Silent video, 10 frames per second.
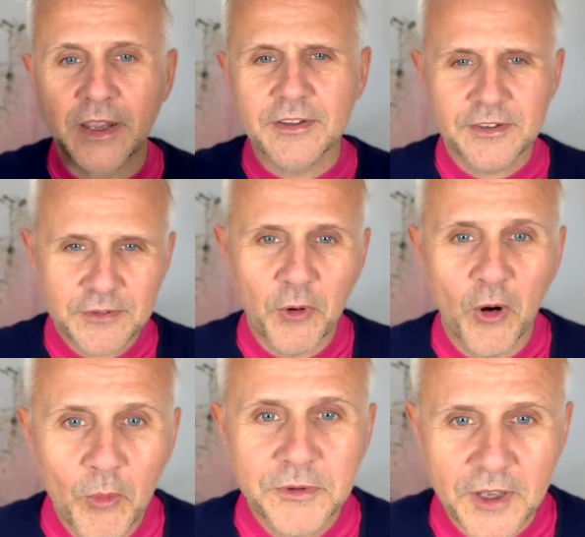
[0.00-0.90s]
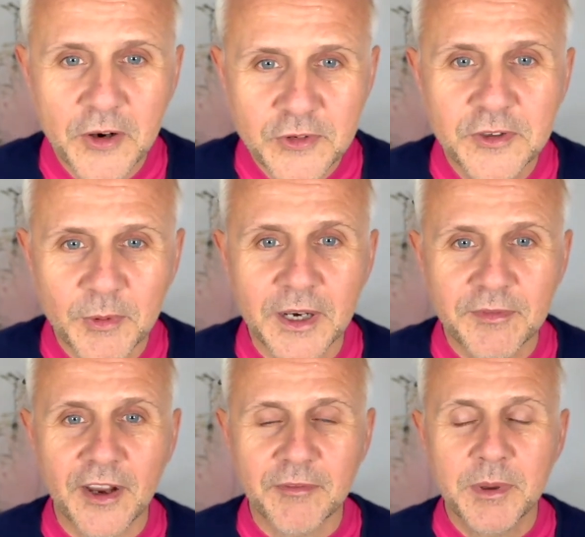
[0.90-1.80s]
And it's not always
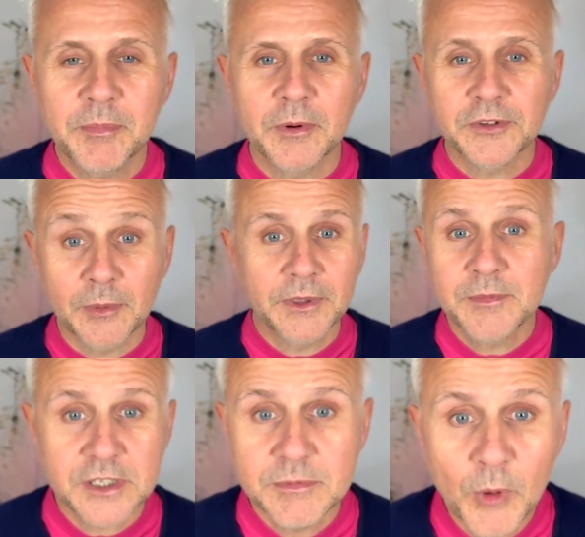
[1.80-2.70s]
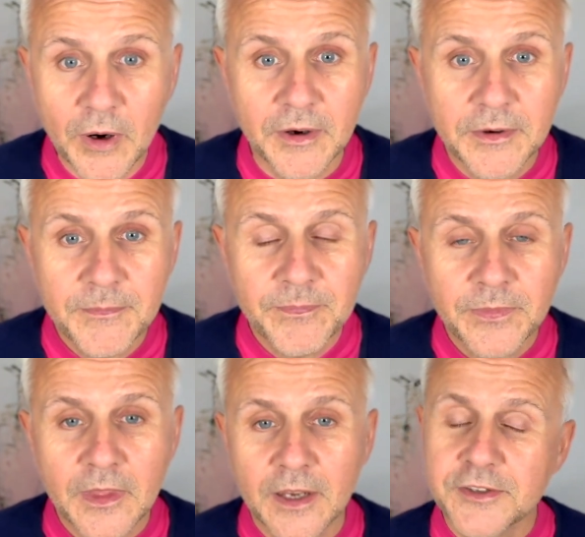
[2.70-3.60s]
125 people. Sometimes it's more,
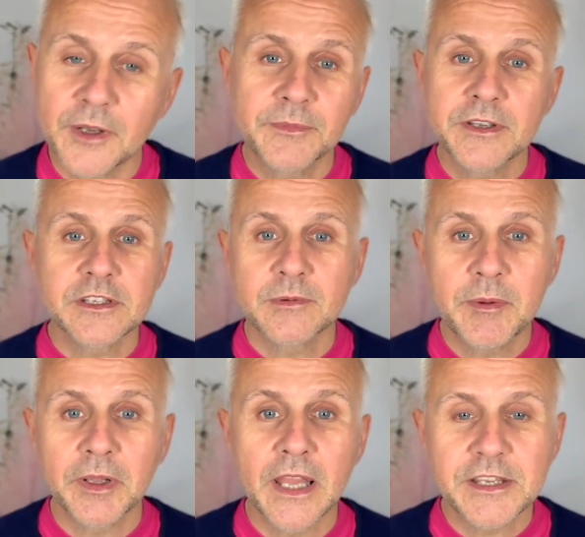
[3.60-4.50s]
and sometimes it's a wee bit less.